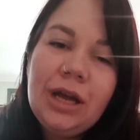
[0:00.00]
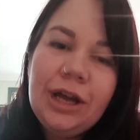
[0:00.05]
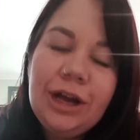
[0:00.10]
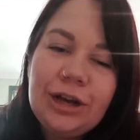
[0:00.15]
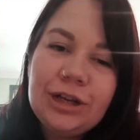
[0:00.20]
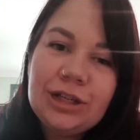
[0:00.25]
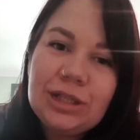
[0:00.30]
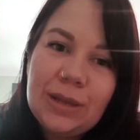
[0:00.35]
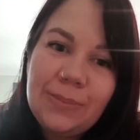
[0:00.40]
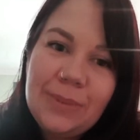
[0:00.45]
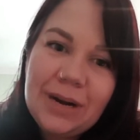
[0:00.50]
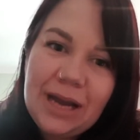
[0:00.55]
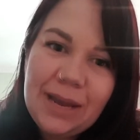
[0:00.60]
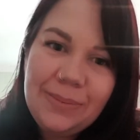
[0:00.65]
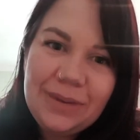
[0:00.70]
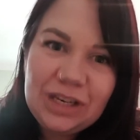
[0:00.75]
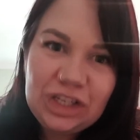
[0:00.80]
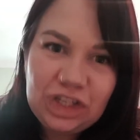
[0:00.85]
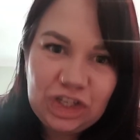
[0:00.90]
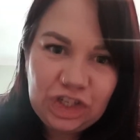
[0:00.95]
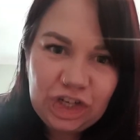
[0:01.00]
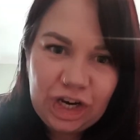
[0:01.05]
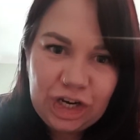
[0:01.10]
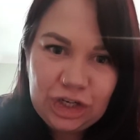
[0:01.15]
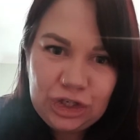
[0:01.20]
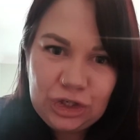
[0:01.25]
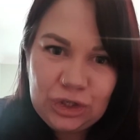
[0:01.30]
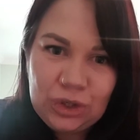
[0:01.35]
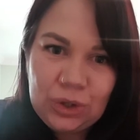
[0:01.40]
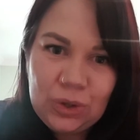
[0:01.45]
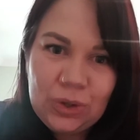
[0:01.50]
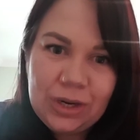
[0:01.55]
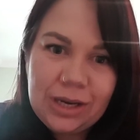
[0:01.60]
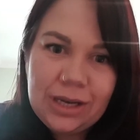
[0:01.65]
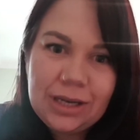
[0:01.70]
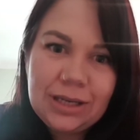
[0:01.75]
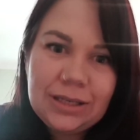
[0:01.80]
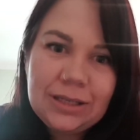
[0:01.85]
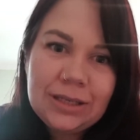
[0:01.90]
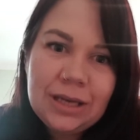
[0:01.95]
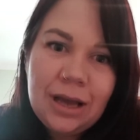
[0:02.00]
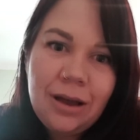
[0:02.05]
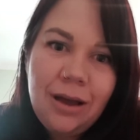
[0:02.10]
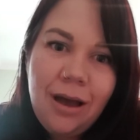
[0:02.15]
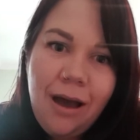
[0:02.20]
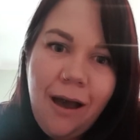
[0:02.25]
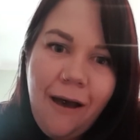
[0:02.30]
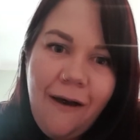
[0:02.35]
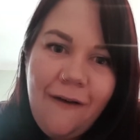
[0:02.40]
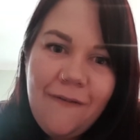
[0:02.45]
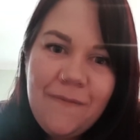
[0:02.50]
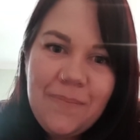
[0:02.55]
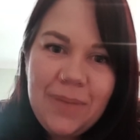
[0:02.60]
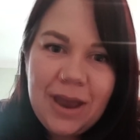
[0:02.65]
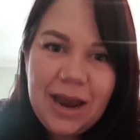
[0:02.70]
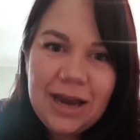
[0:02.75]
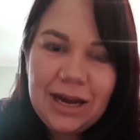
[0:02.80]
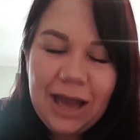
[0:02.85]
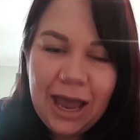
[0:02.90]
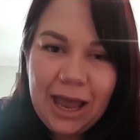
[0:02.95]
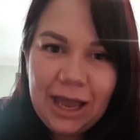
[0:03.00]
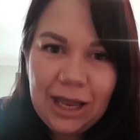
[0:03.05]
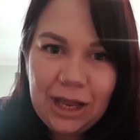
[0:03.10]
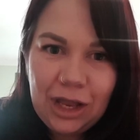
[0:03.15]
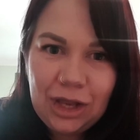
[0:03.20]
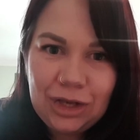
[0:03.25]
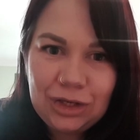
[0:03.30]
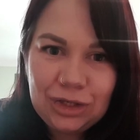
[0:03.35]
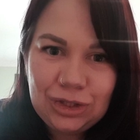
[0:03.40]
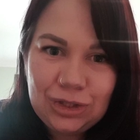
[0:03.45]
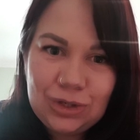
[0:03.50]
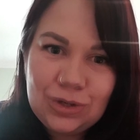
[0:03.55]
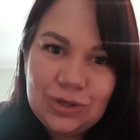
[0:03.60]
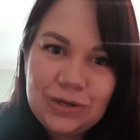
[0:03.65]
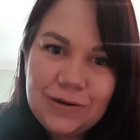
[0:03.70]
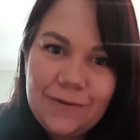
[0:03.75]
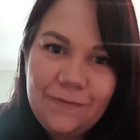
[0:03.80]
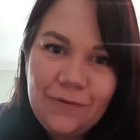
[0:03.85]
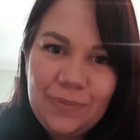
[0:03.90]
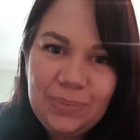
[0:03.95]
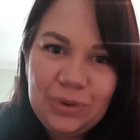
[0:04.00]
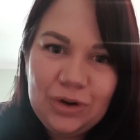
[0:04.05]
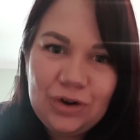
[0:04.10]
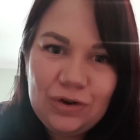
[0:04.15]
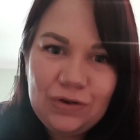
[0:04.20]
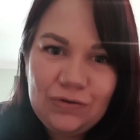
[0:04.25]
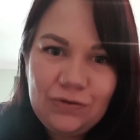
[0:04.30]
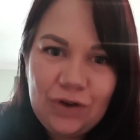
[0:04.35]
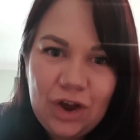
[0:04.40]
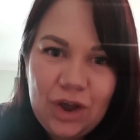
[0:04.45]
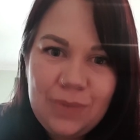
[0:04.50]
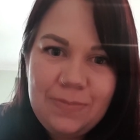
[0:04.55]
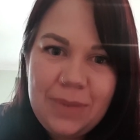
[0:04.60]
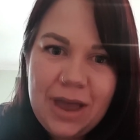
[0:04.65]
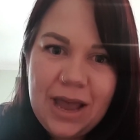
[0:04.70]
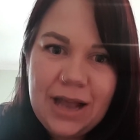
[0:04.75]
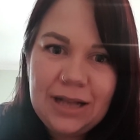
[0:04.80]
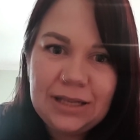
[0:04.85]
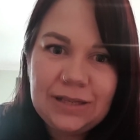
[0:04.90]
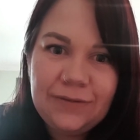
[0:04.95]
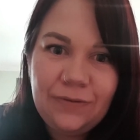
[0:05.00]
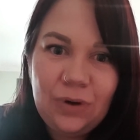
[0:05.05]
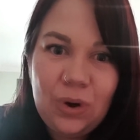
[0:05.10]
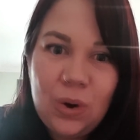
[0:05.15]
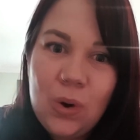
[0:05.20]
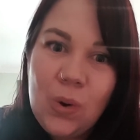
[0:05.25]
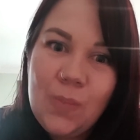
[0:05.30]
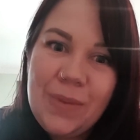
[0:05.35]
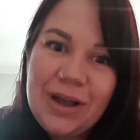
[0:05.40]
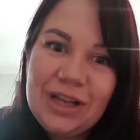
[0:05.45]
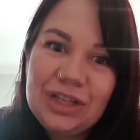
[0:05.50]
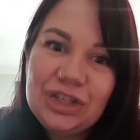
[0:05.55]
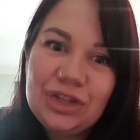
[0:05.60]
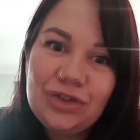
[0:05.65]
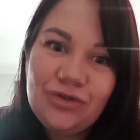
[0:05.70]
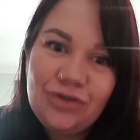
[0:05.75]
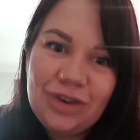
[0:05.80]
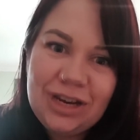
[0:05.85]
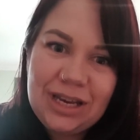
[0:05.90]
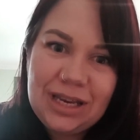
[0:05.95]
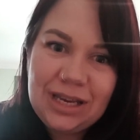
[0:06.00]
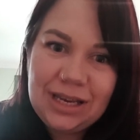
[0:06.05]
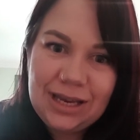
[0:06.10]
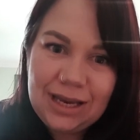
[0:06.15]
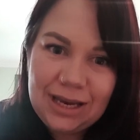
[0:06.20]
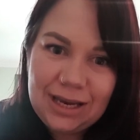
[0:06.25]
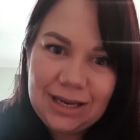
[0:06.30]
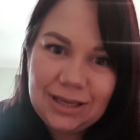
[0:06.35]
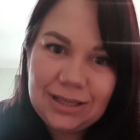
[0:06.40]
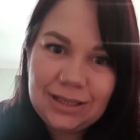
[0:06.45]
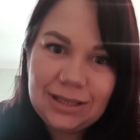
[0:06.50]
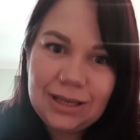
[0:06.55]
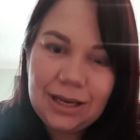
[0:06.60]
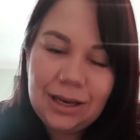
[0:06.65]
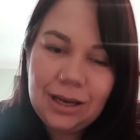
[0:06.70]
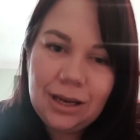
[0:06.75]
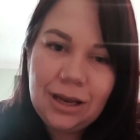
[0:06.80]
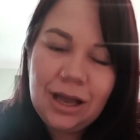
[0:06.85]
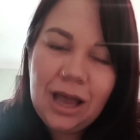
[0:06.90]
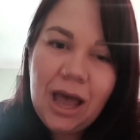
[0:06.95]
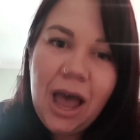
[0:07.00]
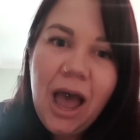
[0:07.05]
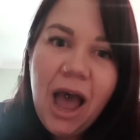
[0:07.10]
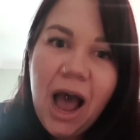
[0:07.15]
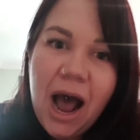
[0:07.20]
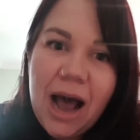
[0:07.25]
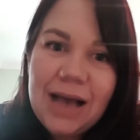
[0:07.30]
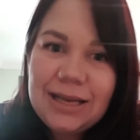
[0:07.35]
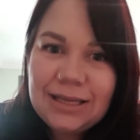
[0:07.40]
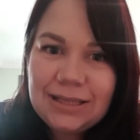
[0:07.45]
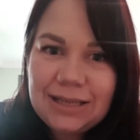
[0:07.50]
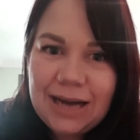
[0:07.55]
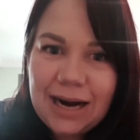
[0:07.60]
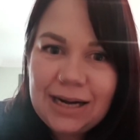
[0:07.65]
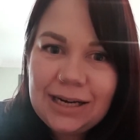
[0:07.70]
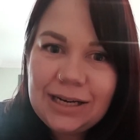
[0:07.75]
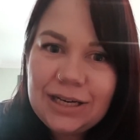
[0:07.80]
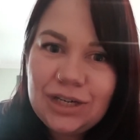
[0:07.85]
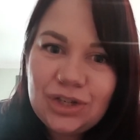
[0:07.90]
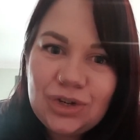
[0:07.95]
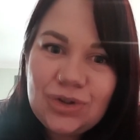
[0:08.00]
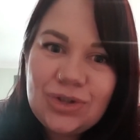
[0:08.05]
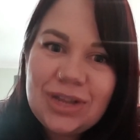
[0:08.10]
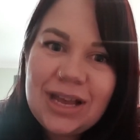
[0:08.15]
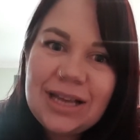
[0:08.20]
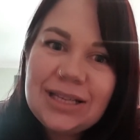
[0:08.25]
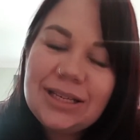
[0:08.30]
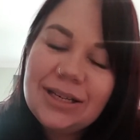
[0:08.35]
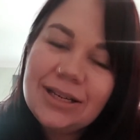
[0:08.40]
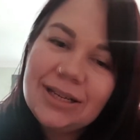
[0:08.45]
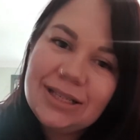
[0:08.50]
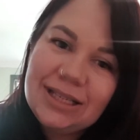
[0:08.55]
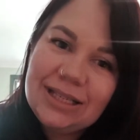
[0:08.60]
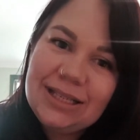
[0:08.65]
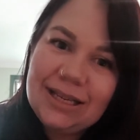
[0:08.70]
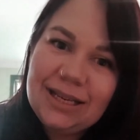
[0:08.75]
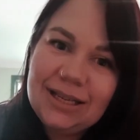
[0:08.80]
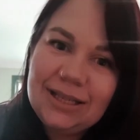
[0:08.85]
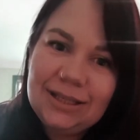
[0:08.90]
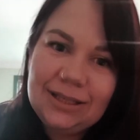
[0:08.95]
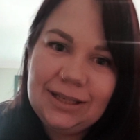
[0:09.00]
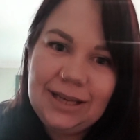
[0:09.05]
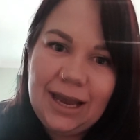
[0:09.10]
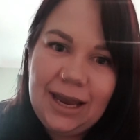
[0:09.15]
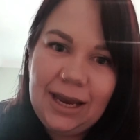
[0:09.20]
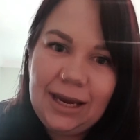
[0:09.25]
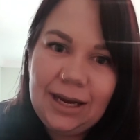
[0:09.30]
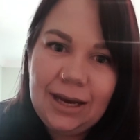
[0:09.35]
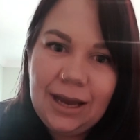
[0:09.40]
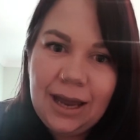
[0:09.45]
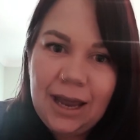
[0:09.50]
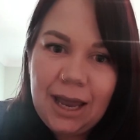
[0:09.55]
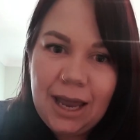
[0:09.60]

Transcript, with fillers: So my name is Jade Shortis. I've been a consultant for Pure Romance for almost three years. I started in 2016.